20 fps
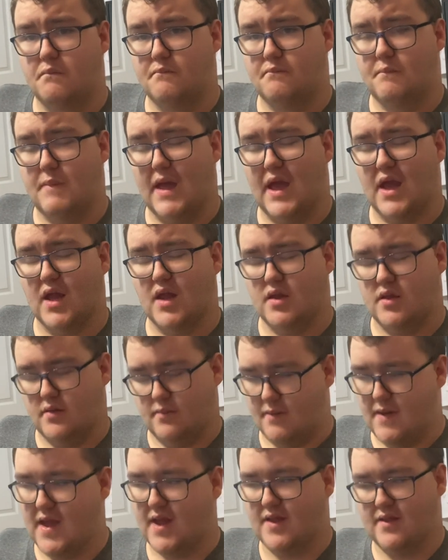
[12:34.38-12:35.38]
back to,
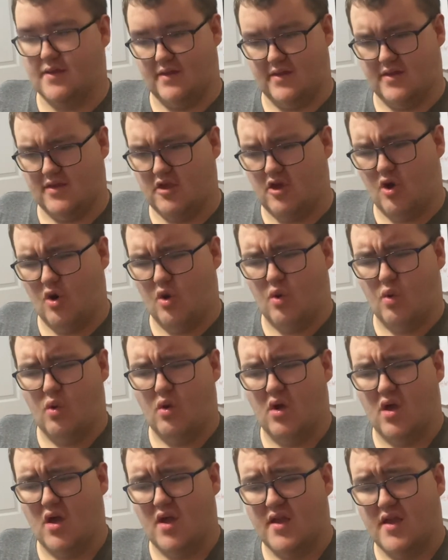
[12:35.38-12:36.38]
back to, so,
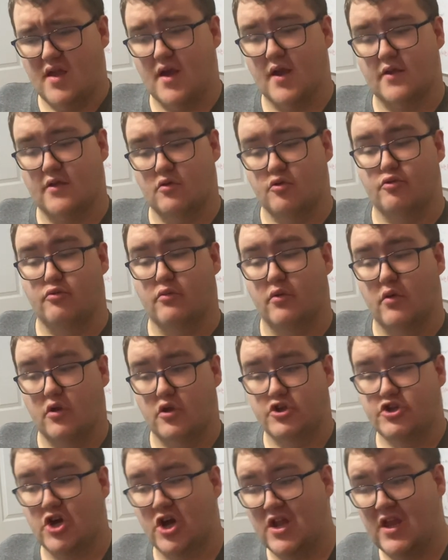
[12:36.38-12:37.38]
yeah, so
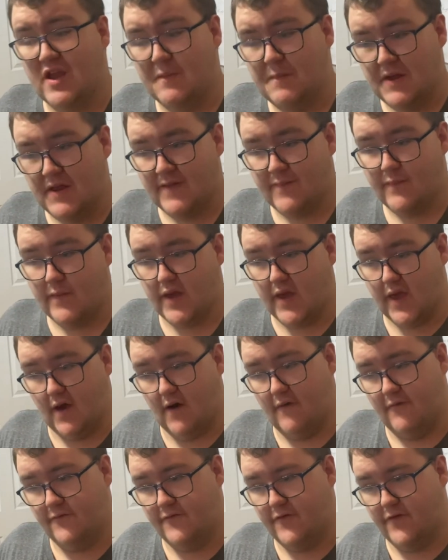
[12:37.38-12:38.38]
Johnny meets
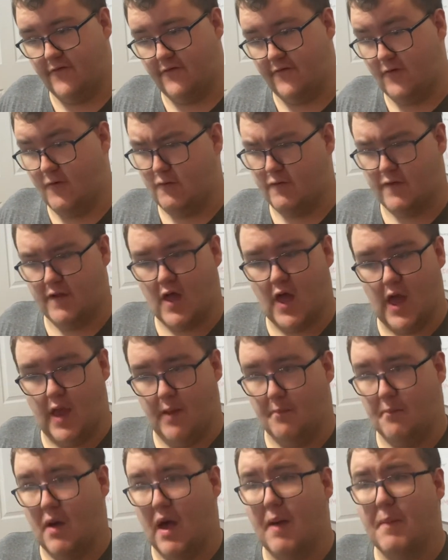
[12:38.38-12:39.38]
Miguel for the first
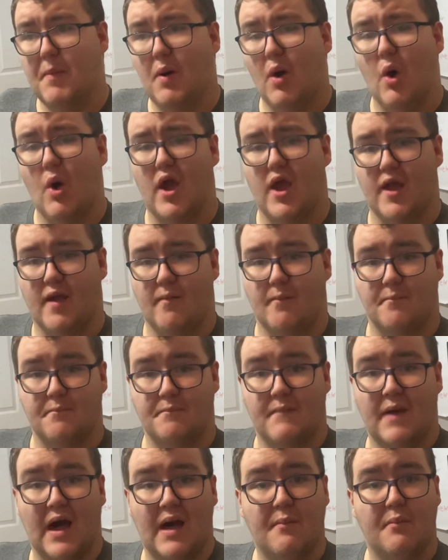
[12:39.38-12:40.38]
time. My boy,
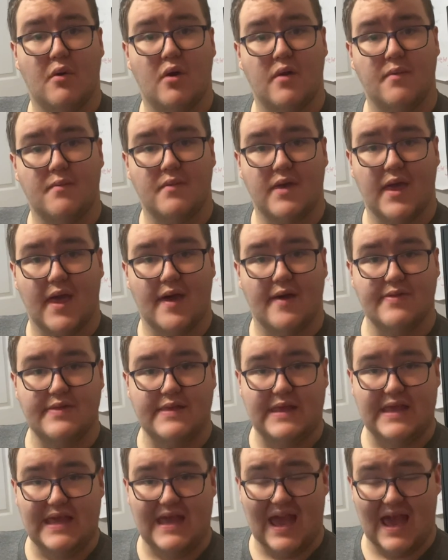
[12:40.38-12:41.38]
my boy Miguel
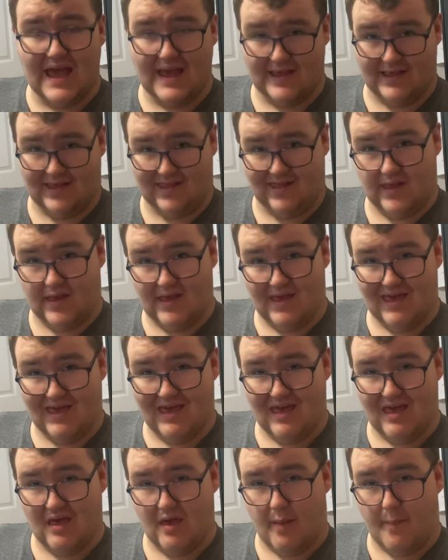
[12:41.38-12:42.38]
Diaz,
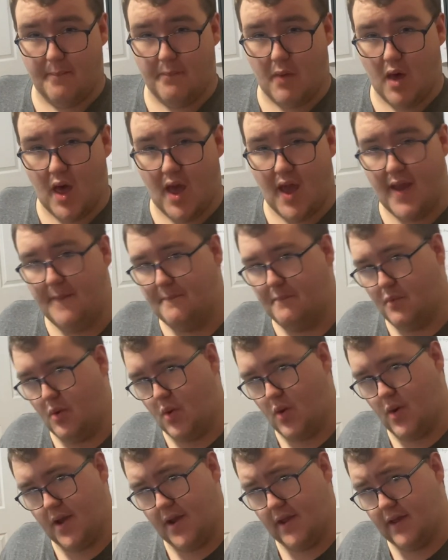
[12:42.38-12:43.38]
my
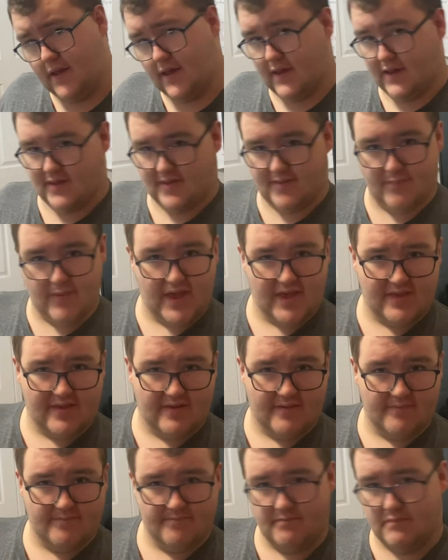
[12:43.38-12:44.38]
boy, he's the best,
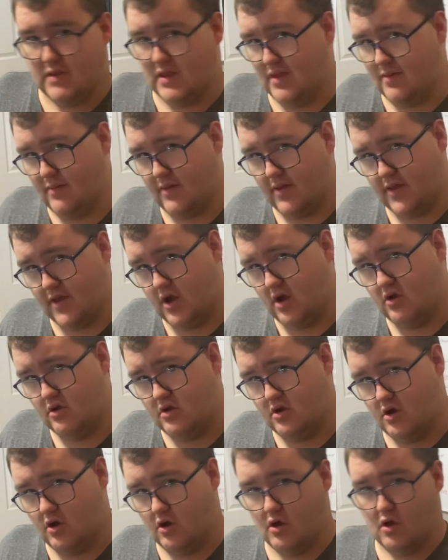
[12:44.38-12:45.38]
he's the best
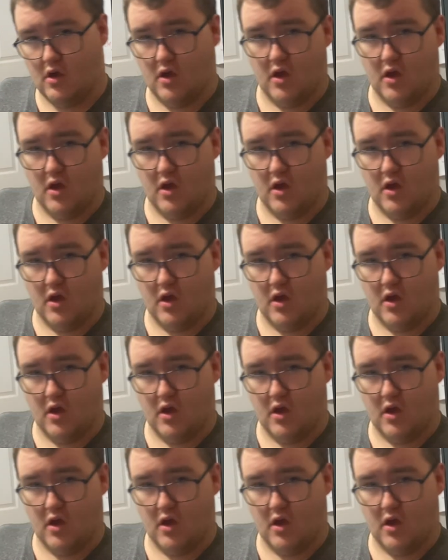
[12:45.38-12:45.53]
character,